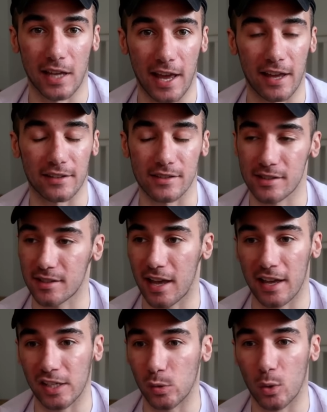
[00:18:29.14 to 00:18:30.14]
And
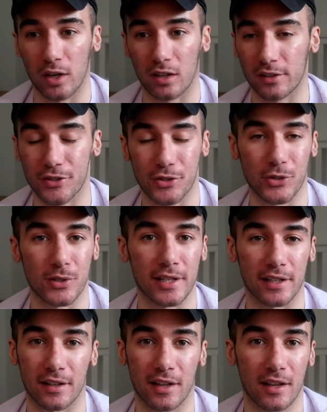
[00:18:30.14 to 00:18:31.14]
anyone on the
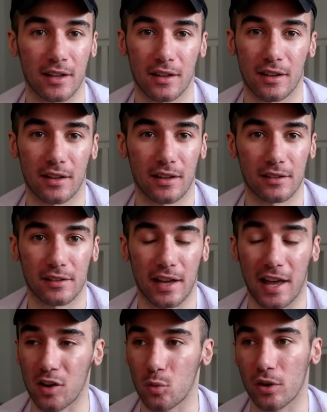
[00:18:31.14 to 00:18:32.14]
street,
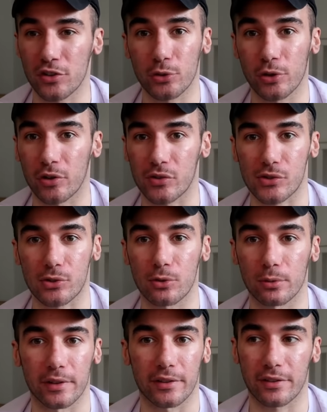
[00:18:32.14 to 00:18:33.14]
anyone you go to
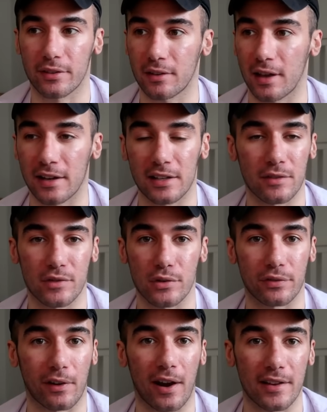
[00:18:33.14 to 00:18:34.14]
school with, any of your
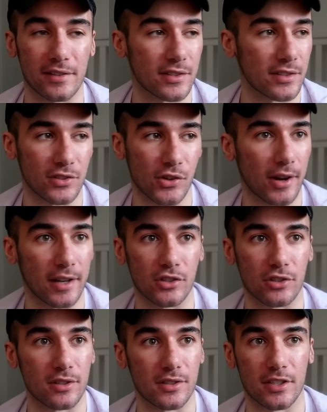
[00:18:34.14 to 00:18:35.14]
friends,
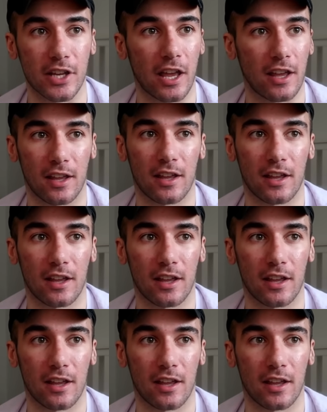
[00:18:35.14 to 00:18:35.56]
strangers,